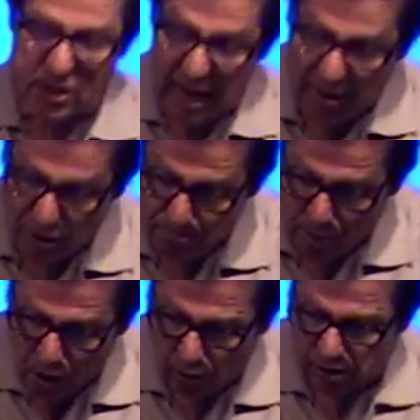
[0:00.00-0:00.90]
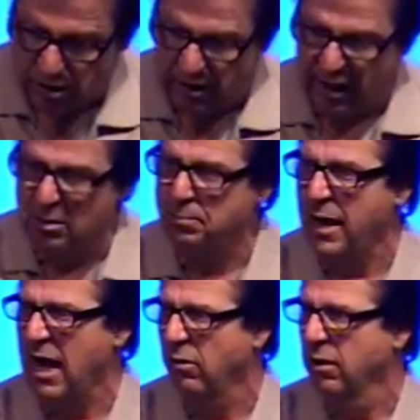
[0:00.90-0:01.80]
and gave them boldness and gave them
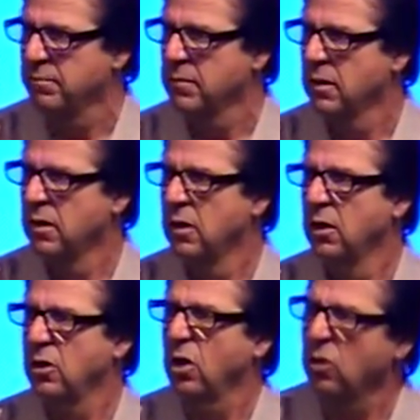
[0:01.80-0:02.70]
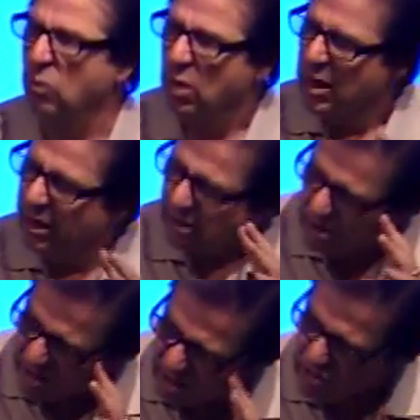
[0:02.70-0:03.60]
power. You go to
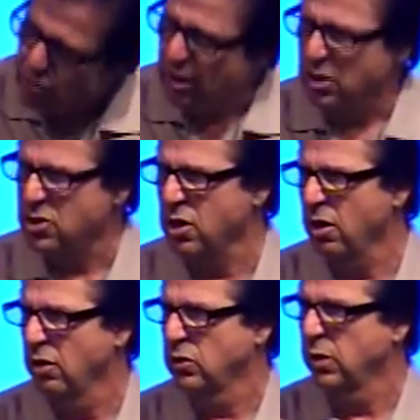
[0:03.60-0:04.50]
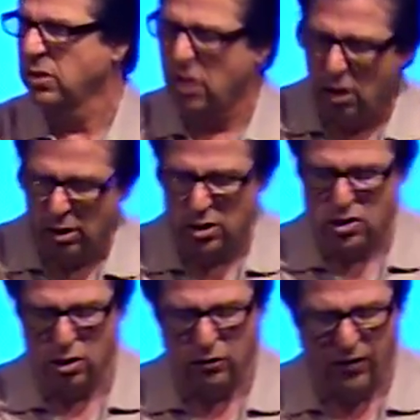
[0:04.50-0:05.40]
the history of the church, whether it's early
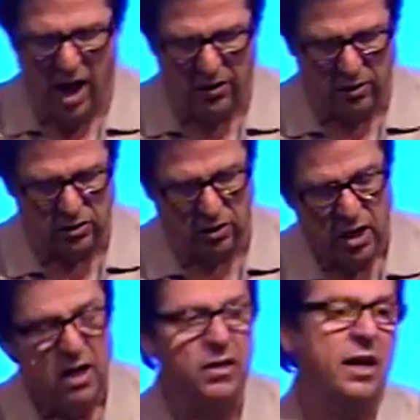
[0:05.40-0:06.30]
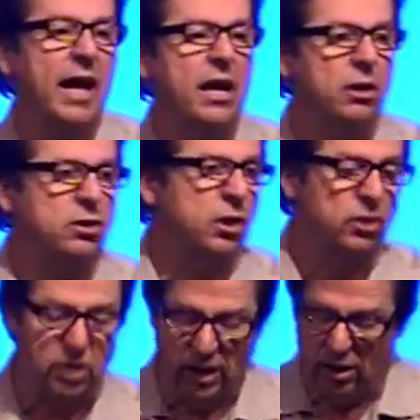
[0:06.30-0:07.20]
church fathers or the later
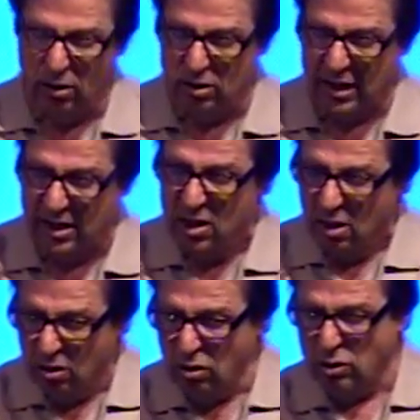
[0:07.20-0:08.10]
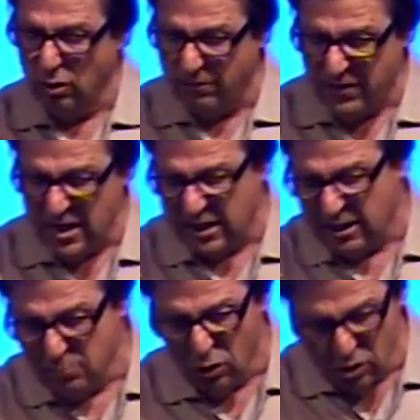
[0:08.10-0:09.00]
church leaders like Luther and Finney
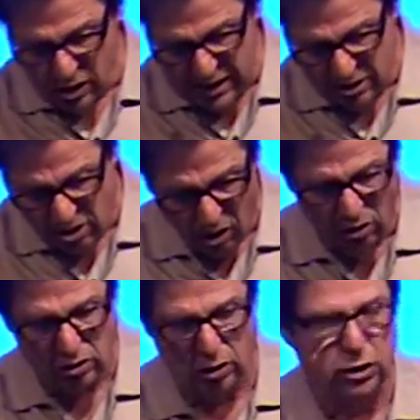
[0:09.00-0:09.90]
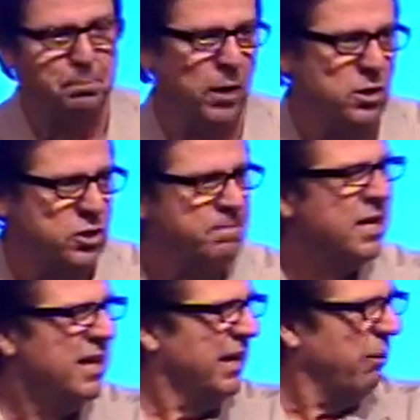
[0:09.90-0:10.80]
and Moody and Tozer and Spurgeon.
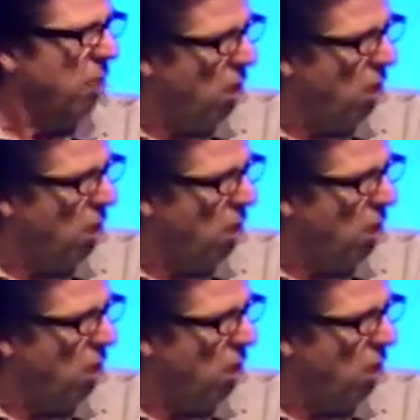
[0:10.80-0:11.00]
They were